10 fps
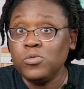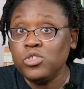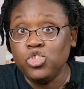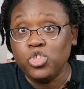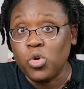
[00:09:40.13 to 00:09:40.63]

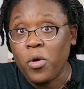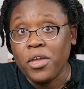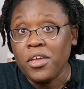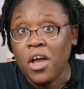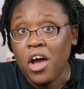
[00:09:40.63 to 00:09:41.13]
did you
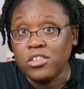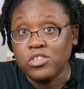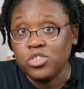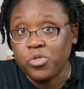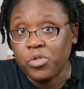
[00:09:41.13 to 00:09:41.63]
enjoy
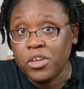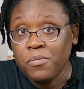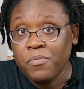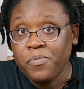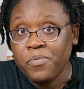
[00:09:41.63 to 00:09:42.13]

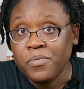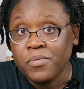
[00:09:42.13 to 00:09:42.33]
Howl-O-Scream?